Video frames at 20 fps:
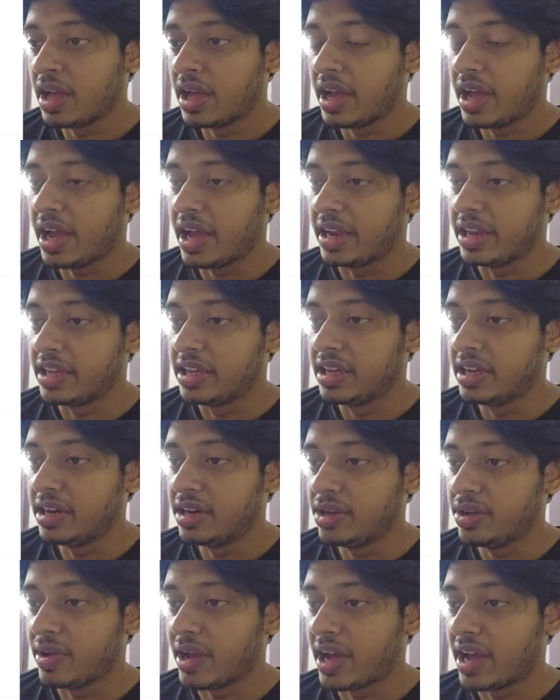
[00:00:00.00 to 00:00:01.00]
And here
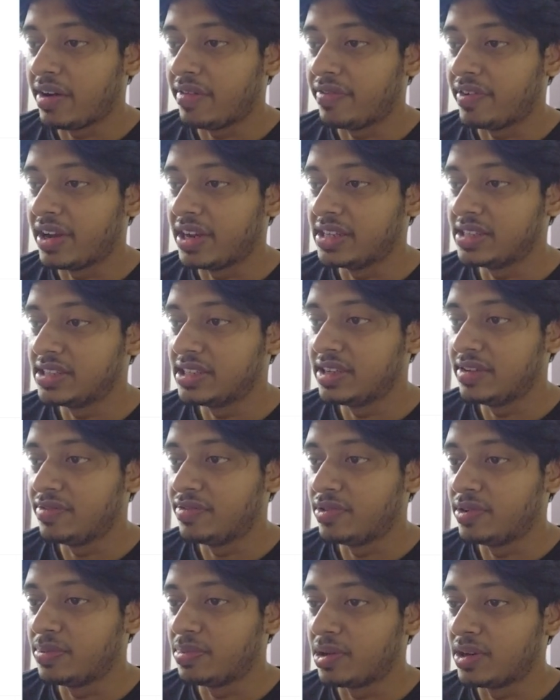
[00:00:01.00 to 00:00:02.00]
you have fantasy
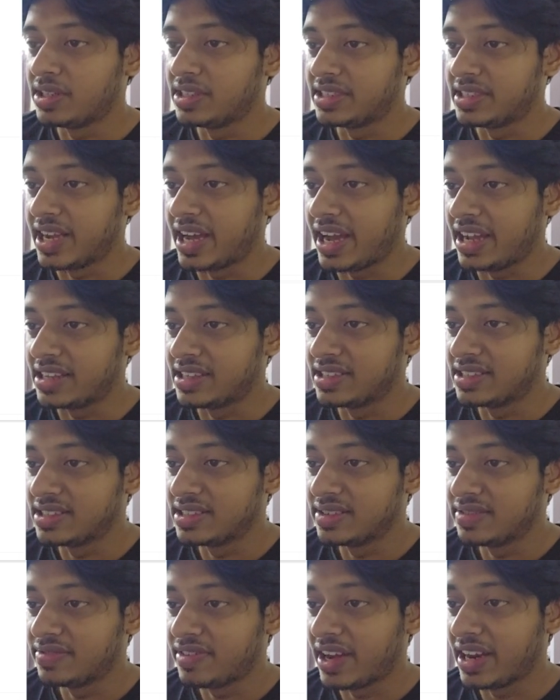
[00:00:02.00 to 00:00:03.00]
football stats,
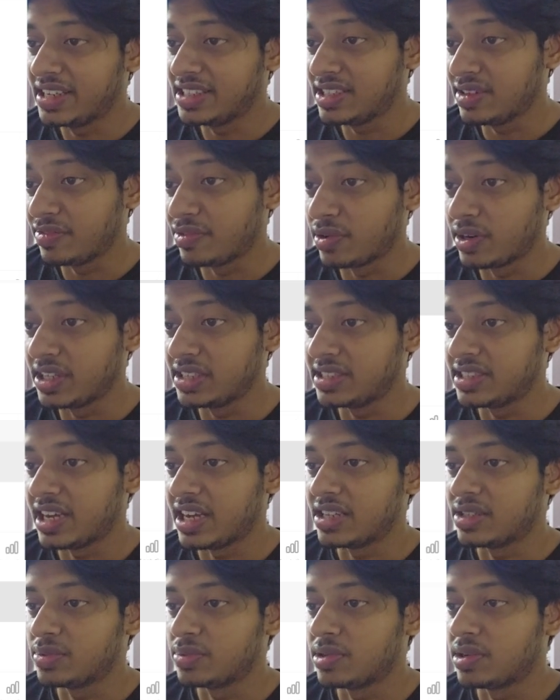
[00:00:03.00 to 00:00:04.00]
fantasy footy
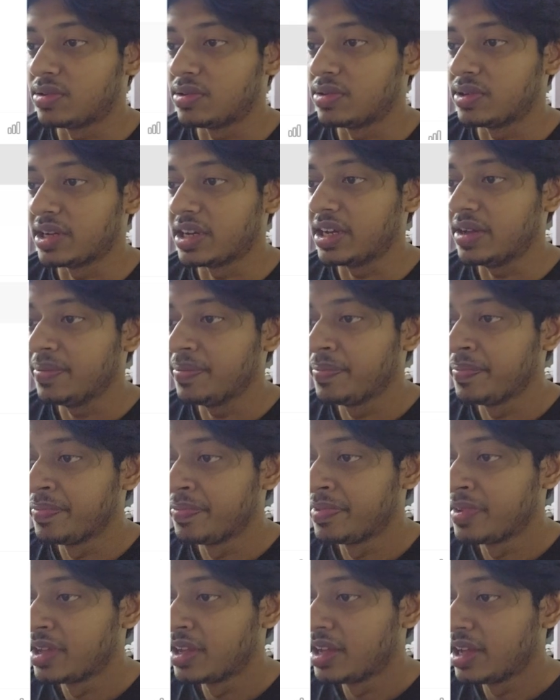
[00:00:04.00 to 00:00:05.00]
stats. Wow, okay.
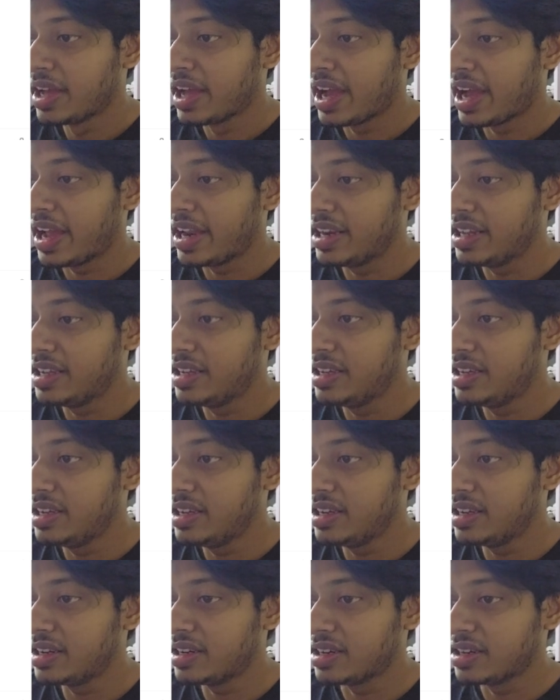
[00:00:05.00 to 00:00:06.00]
And
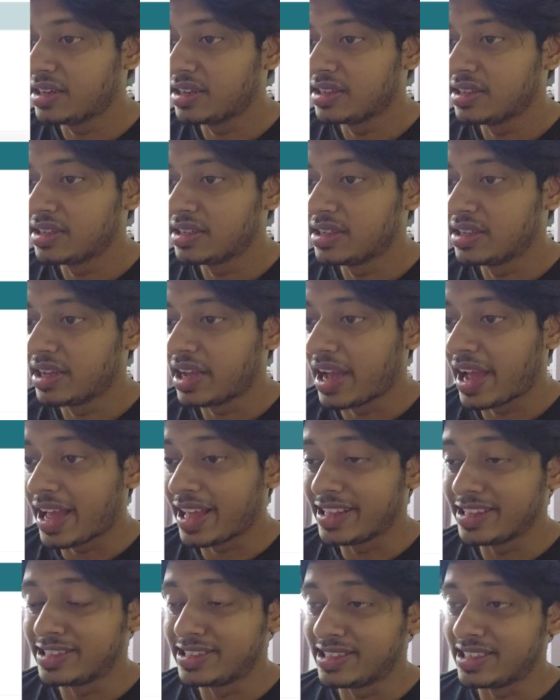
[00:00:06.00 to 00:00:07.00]
here,
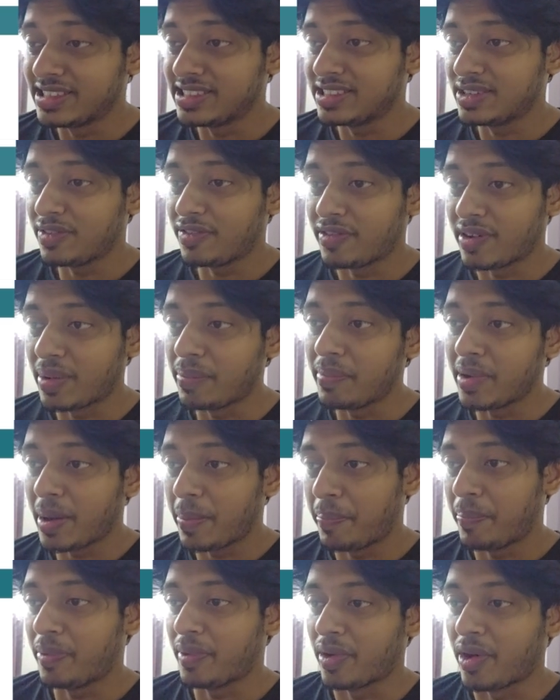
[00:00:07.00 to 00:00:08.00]
just from a
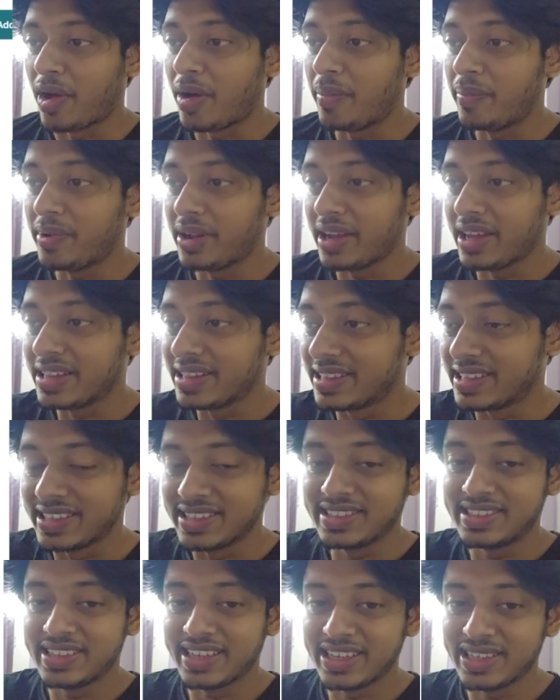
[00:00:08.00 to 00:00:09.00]
prompt,
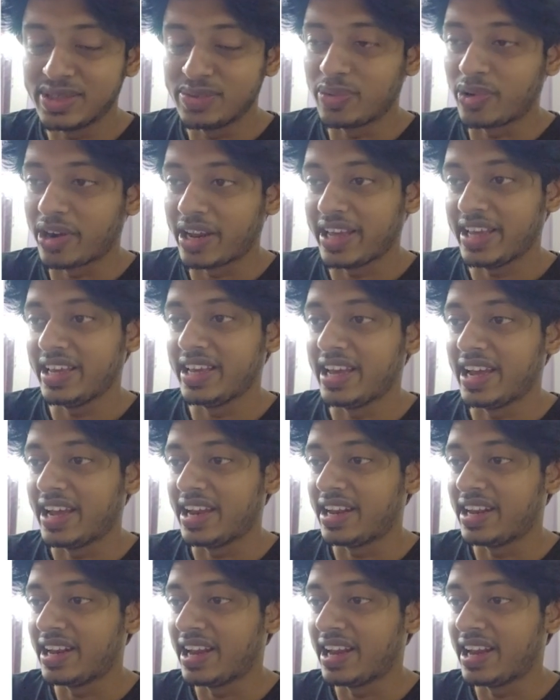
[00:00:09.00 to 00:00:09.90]
this is what I get.